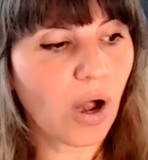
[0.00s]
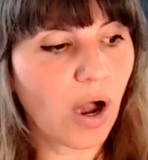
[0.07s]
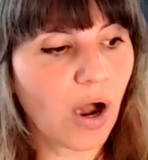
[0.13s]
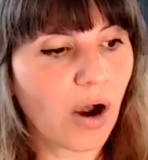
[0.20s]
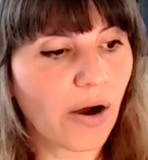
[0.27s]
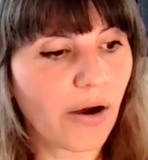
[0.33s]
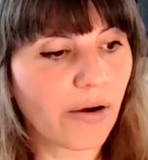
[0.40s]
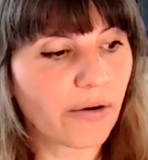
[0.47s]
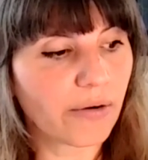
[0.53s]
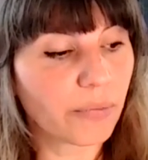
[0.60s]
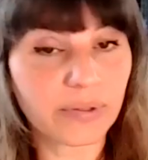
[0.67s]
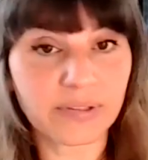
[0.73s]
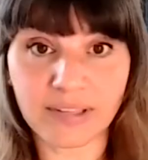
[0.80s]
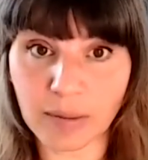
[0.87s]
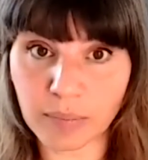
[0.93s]
are
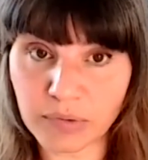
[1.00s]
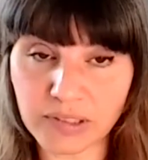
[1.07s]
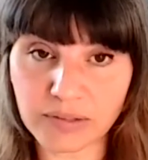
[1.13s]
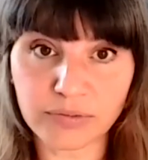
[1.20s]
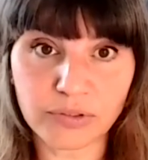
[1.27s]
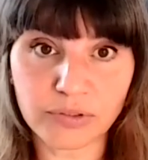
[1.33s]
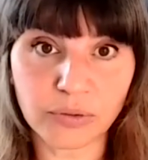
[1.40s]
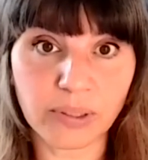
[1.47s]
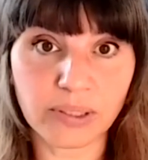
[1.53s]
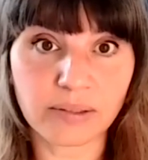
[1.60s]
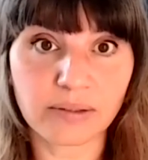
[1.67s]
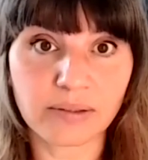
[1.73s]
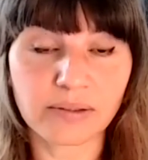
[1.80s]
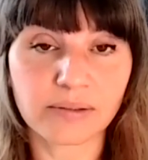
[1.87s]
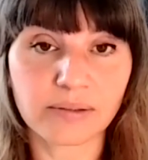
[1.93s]
receptive to
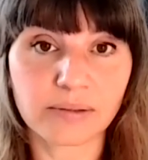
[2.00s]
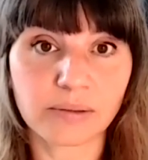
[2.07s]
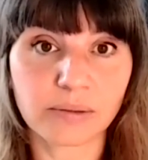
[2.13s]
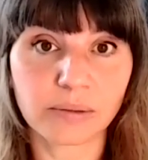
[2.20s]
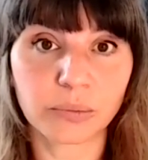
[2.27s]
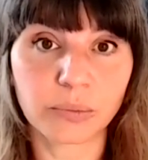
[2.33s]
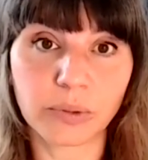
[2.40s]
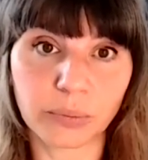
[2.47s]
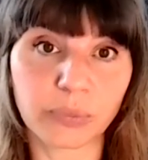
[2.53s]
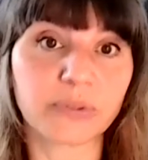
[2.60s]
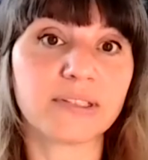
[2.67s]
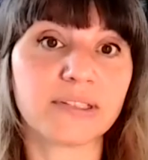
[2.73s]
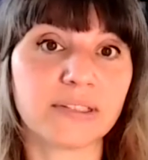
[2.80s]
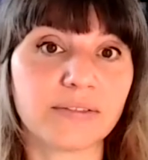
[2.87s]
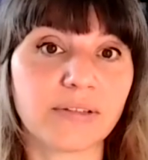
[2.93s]
it, will
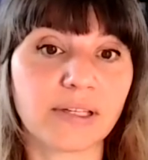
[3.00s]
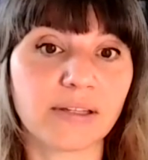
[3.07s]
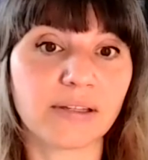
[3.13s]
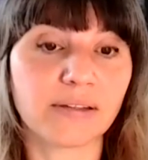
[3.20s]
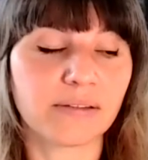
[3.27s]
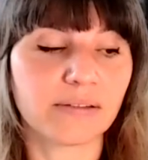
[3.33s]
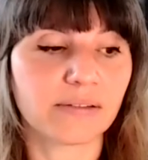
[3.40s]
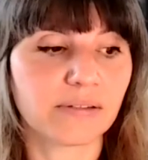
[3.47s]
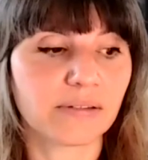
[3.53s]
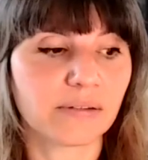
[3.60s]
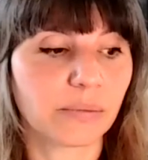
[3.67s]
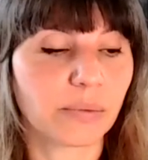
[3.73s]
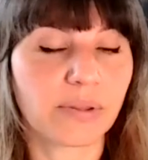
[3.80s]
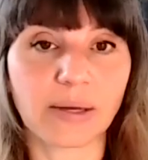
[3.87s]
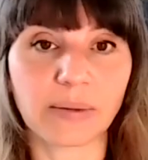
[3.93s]
receive it
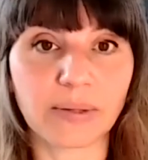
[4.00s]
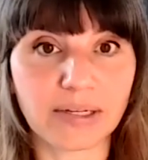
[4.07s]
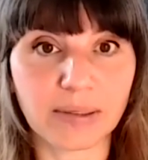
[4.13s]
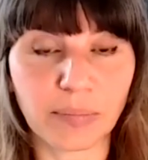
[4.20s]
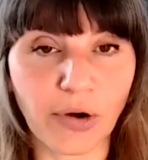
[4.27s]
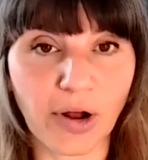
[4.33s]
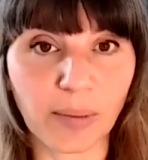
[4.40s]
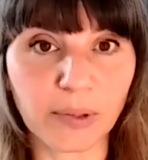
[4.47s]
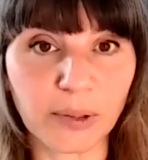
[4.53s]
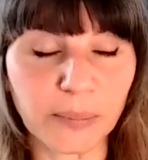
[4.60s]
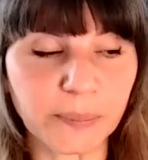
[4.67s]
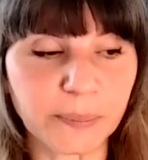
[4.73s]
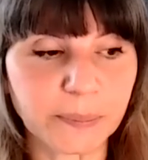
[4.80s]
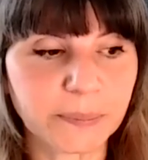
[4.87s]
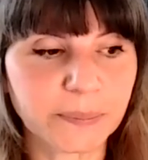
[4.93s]
without any problem.